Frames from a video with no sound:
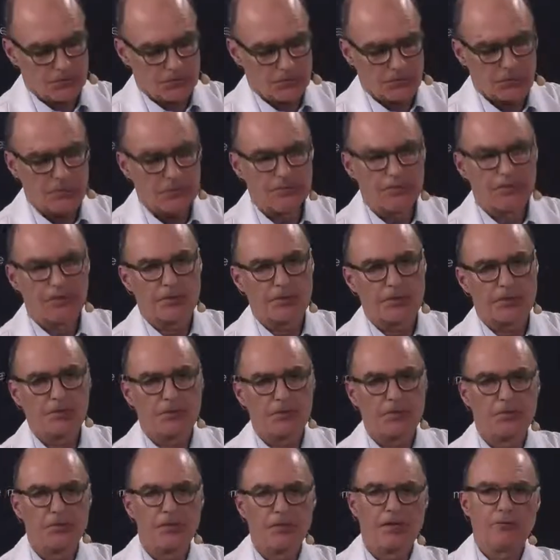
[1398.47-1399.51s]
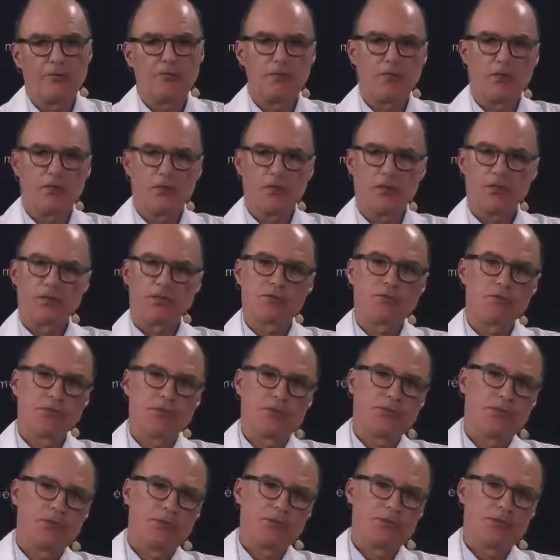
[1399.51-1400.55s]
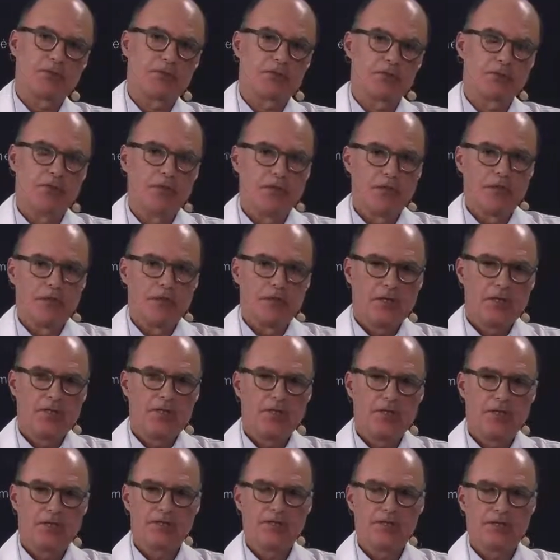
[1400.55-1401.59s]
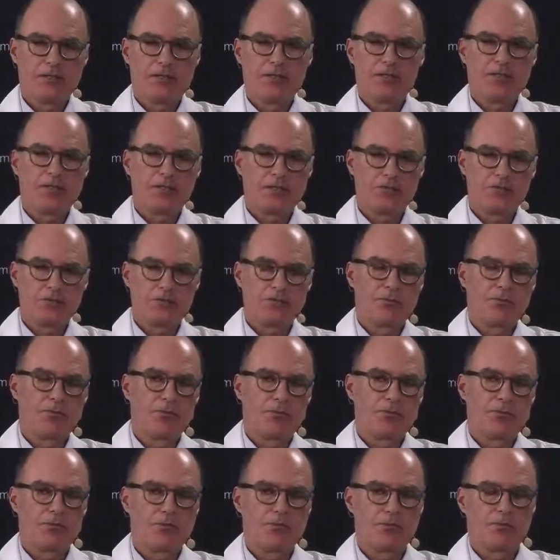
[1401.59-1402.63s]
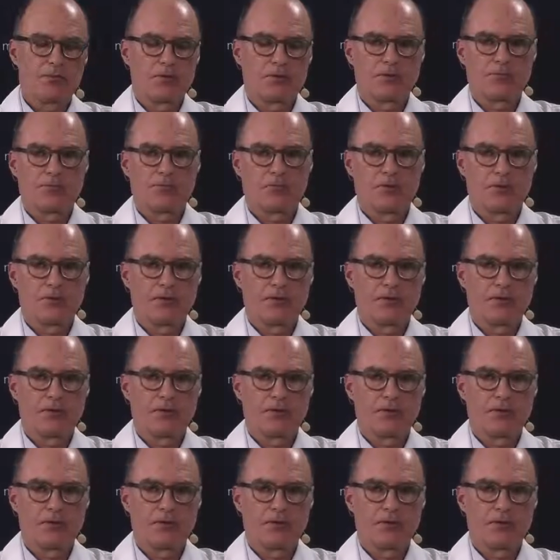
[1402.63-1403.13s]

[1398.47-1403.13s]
treatment, you have to ask your patients if he has any history, of,